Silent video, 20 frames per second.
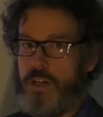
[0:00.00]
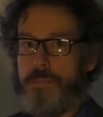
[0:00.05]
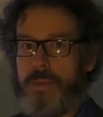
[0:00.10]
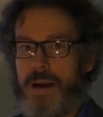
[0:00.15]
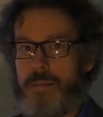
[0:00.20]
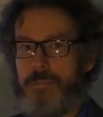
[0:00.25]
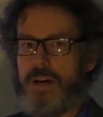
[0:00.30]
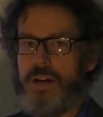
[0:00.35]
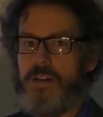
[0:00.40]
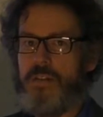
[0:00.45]

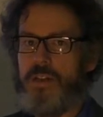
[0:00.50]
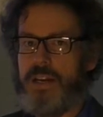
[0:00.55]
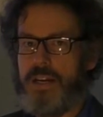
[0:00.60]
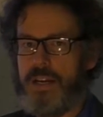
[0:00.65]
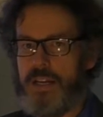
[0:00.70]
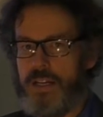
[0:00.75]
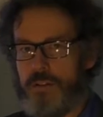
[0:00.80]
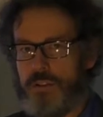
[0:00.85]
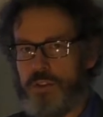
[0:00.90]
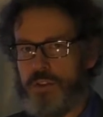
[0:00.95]
Remember, they
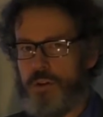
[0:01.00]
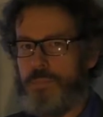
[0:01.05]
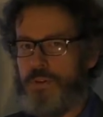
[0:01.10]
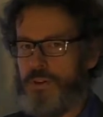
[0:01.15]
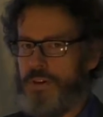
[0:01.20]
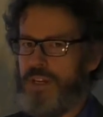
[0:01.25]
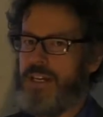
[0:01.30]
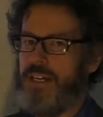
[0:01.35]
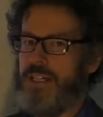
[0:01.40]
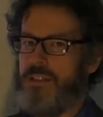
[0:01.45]
cannot
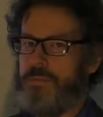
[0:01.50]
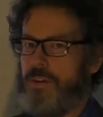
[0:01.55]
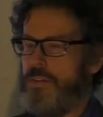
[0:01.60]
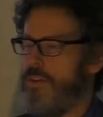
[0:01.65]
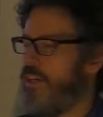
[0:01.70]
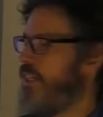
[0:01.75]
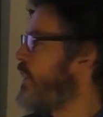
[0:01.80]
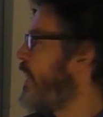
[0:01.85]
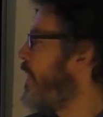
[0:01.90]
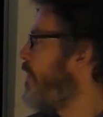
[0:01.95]
communicate with
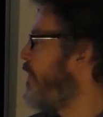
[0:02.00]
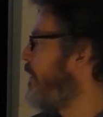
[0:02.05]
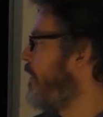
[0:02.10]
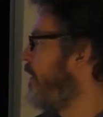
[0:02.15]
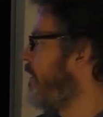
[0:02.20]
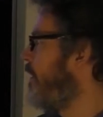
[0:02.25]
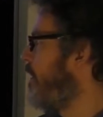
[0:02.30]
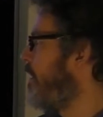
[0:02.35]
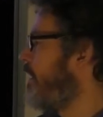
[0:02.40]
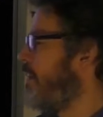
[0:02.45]
each other.
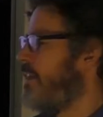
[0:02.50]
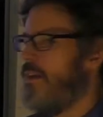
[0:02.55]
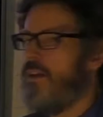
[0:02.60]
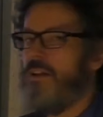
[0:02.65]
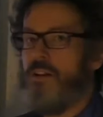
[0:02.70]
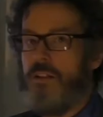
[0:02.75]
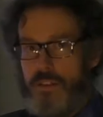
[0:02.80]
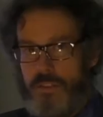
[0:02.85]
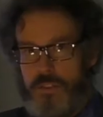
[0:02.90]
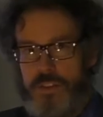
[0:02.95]

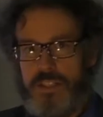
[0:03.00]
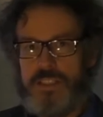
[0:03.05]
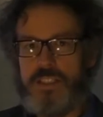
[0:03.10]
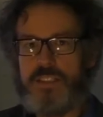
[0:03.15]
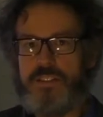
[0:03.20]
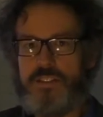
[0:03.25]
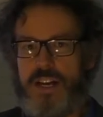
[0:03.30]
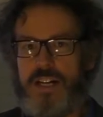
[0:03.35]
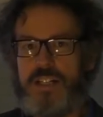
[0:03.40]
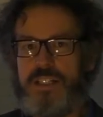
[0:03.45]
This
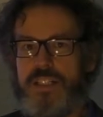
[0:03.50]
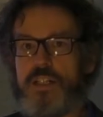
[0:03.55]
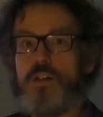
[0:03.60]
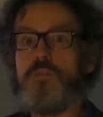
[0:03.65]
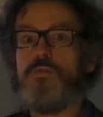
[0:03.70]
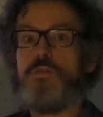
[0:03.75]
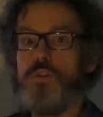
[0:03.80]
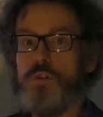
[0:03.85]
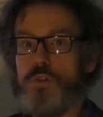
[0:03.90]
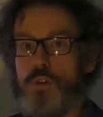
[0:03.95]
is the idea
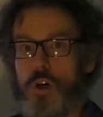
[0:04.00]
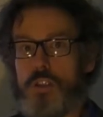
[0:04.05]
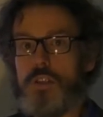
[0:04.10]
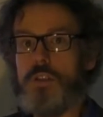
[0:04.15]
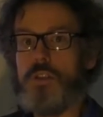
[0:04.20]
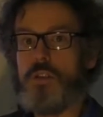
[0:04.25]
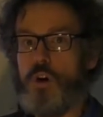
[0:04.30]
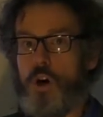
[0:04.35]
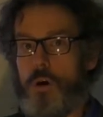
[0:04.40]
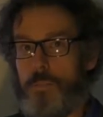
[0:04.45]
of
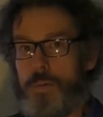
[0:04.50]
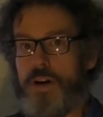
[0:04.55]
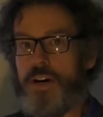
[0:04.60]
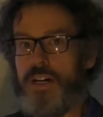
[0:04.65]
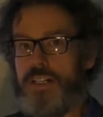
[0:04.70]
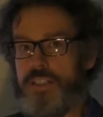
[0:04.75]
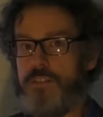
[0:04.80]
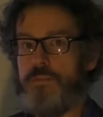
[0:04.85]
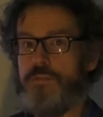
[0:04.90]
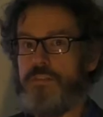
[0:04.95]

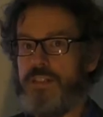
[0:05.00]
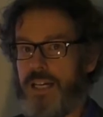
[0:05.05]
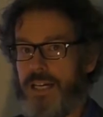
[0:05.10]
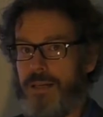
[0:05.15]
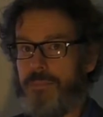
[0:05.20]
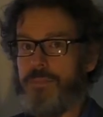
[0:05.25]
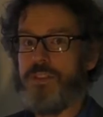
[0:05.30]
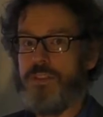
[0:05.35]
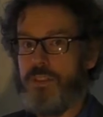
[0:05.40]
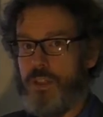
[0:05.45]
non-cooperative
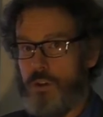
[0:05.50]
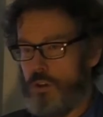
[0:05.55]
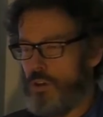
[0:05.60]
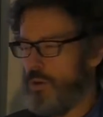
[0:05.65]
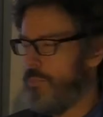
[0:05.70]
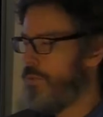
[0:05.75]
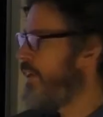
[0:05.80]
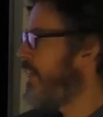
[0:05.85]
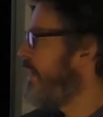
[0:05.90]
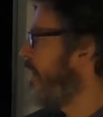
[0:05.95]
games, no
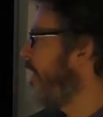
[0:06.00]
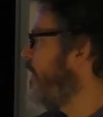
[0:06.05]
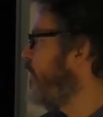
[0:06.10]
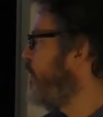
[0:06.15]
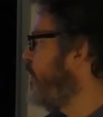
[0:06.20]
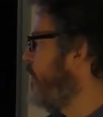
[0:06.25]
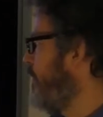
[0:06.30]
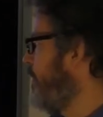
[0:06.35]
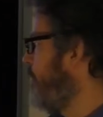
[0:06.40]
communication.